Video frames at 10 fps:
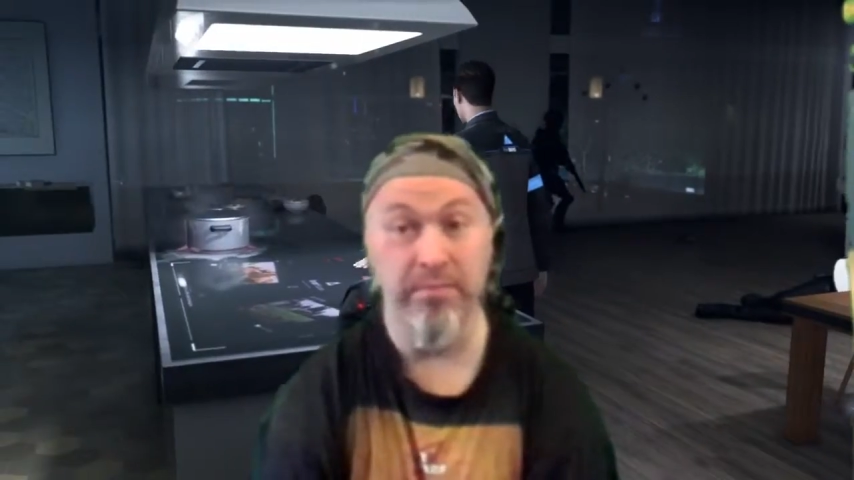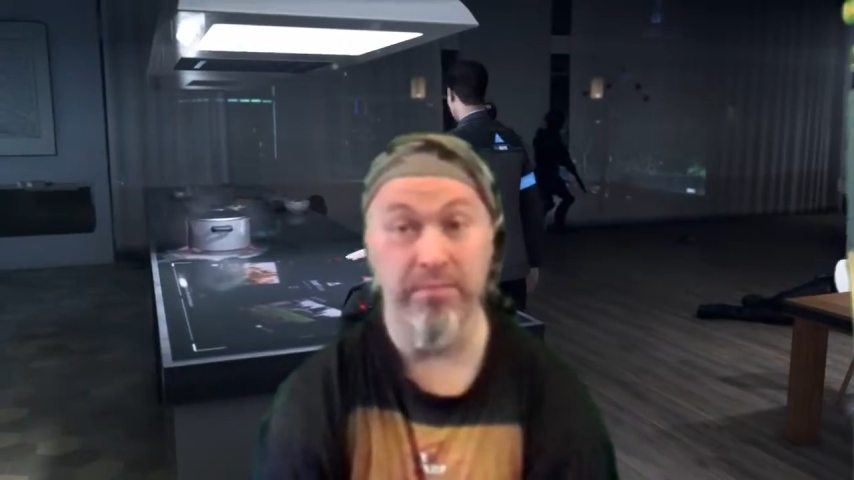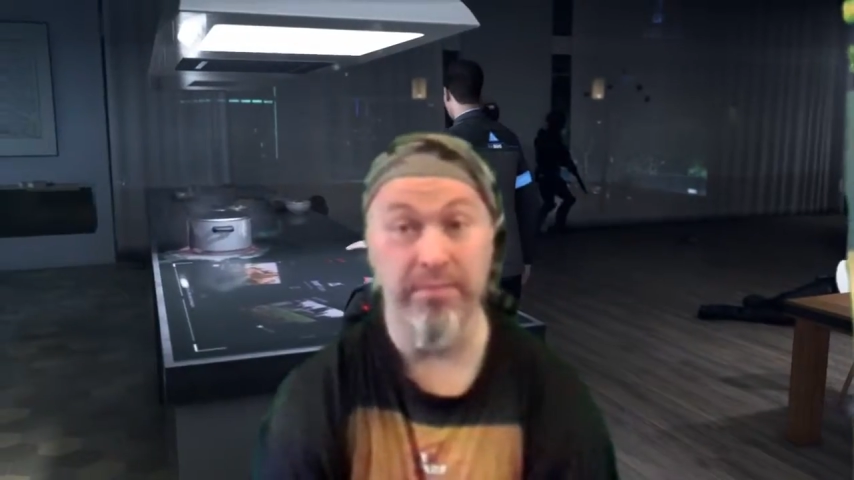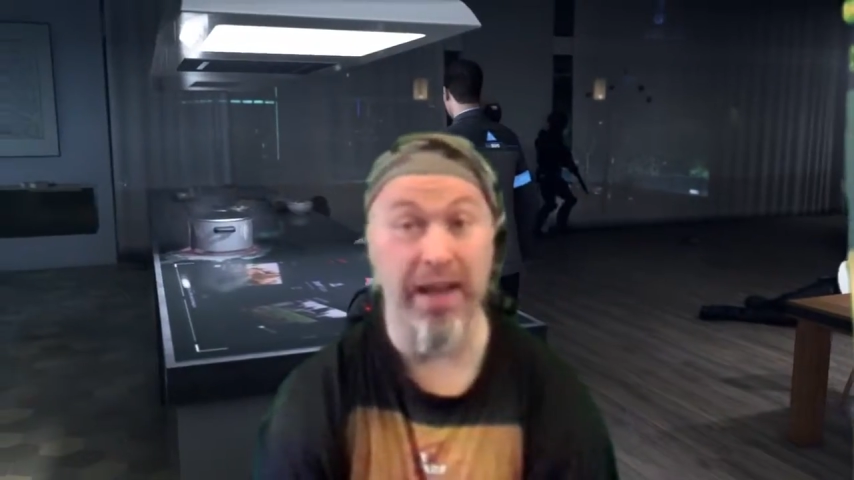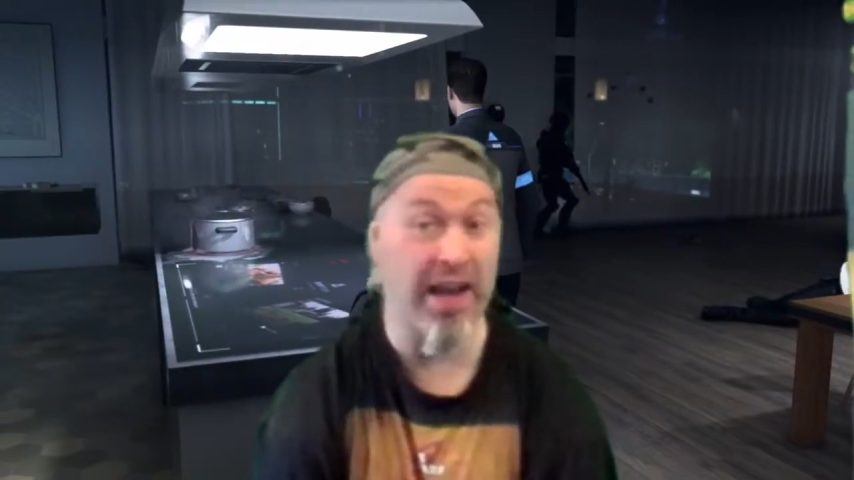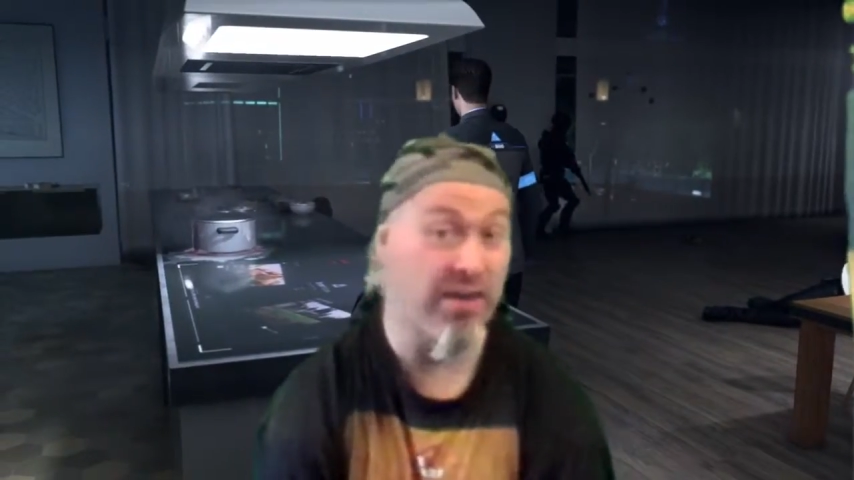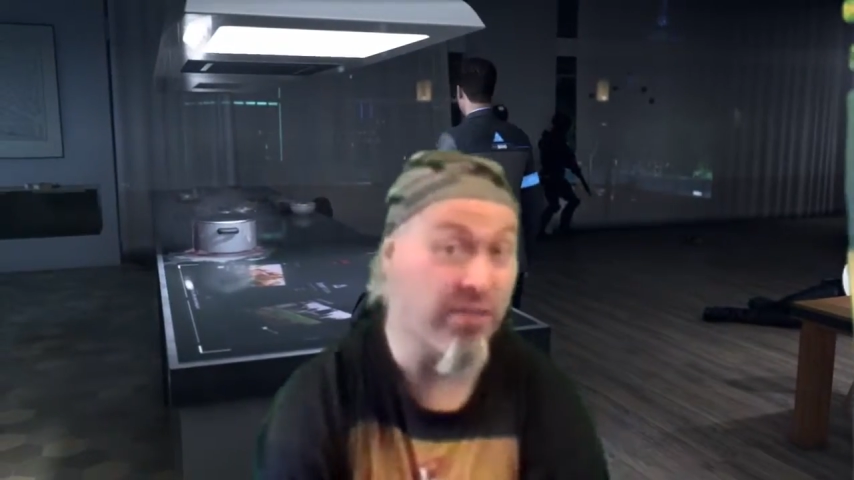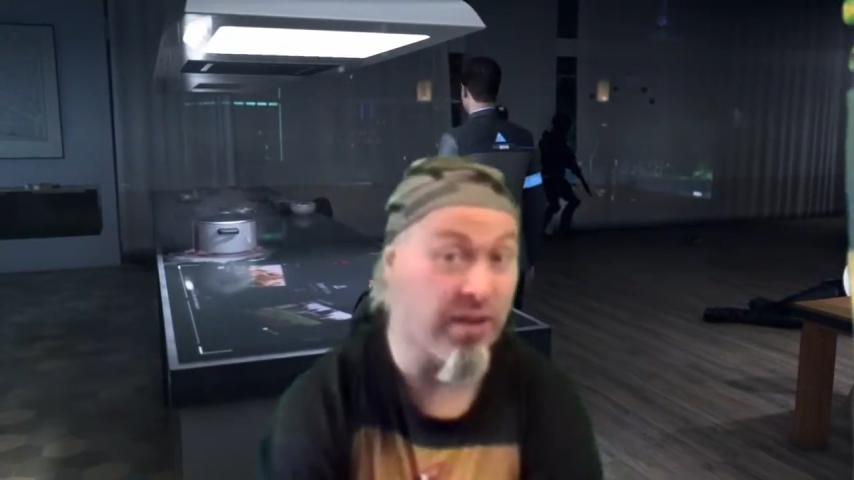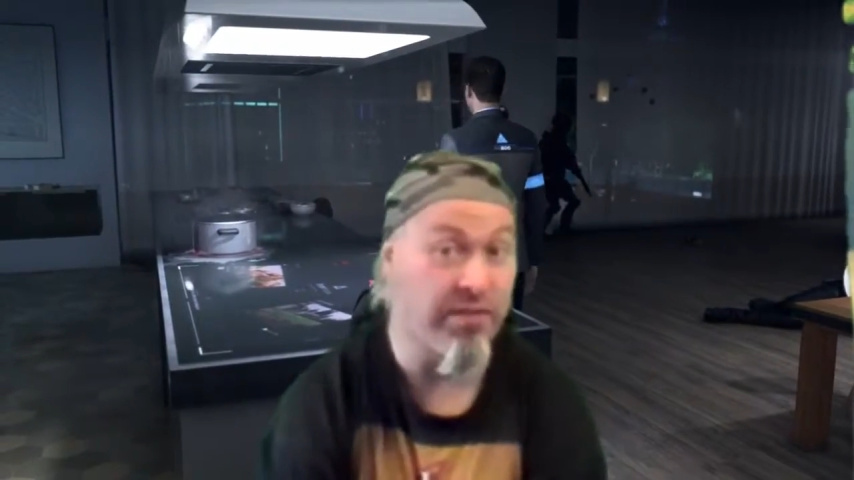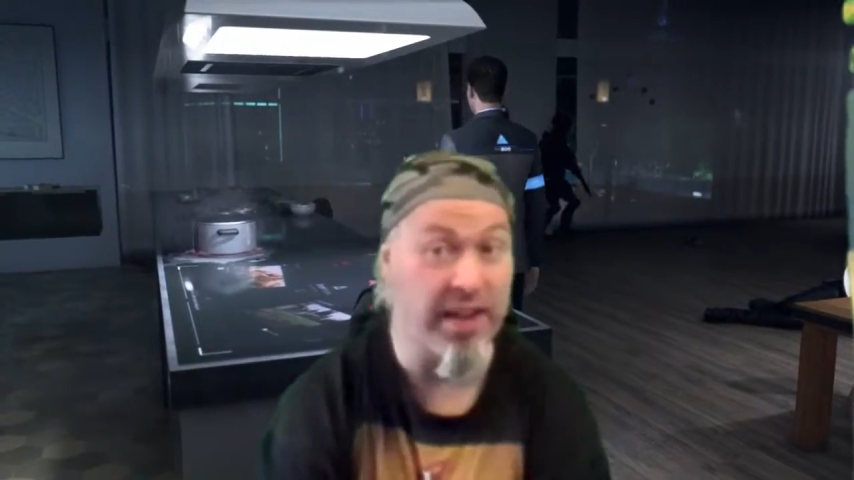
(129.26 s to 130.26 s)
at a
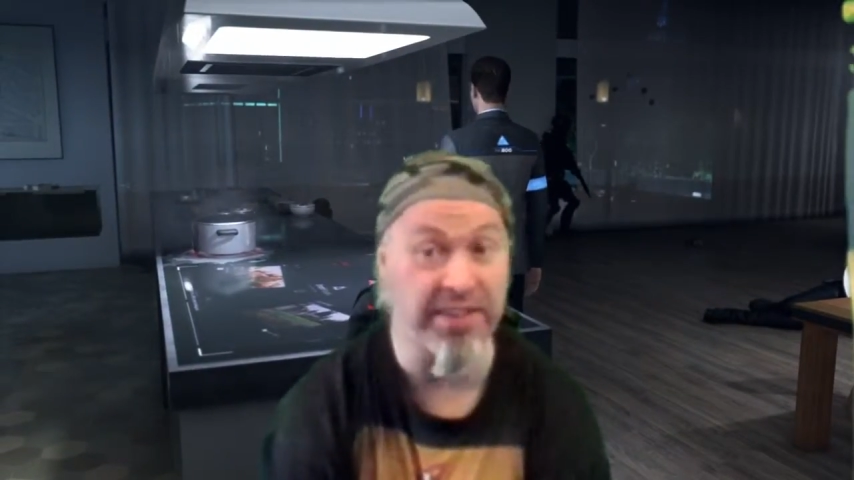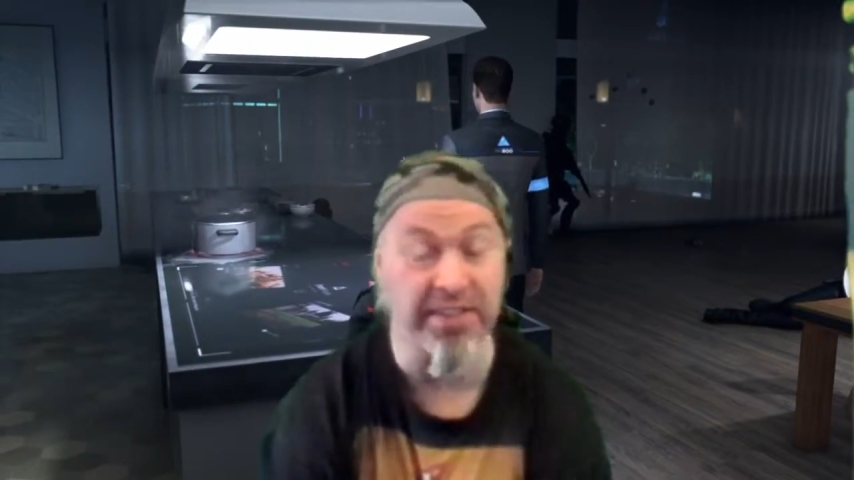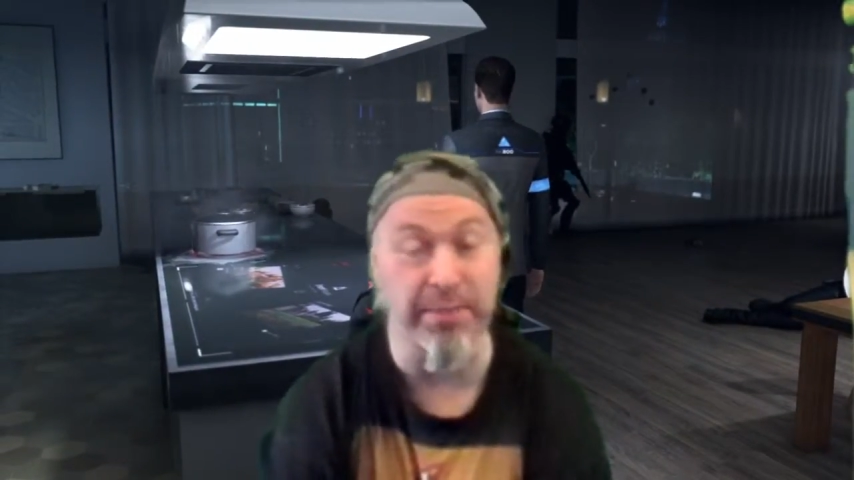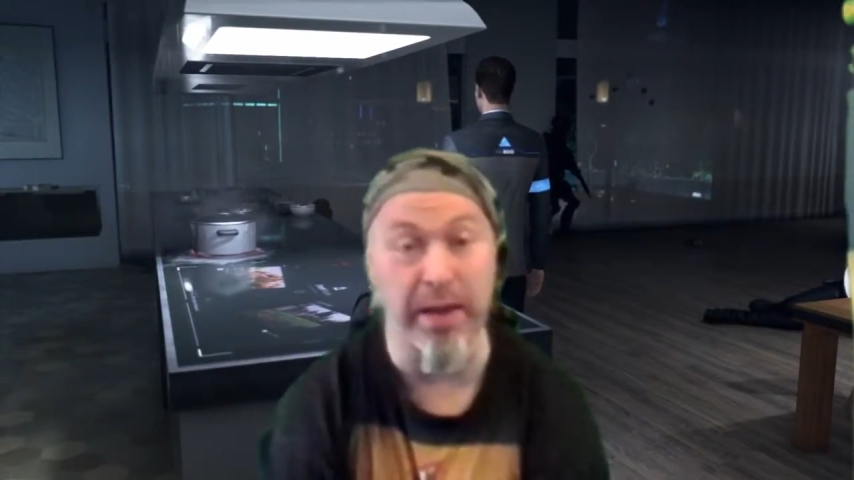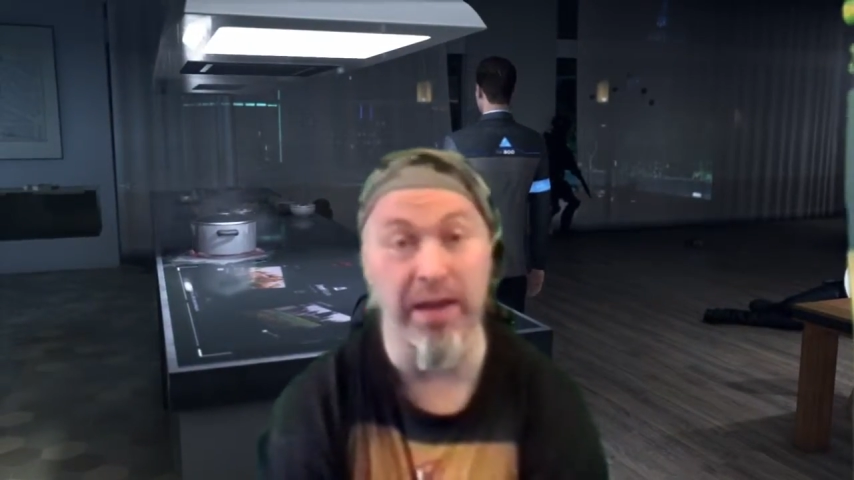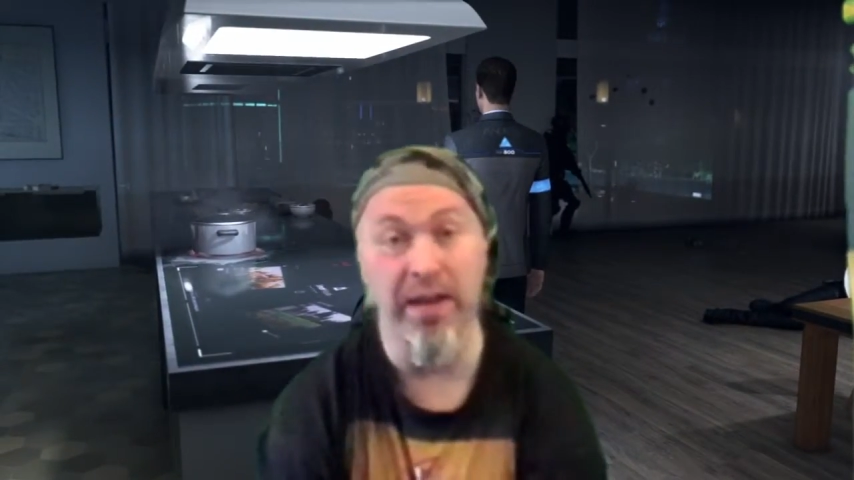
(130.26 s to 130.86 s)
rough estimate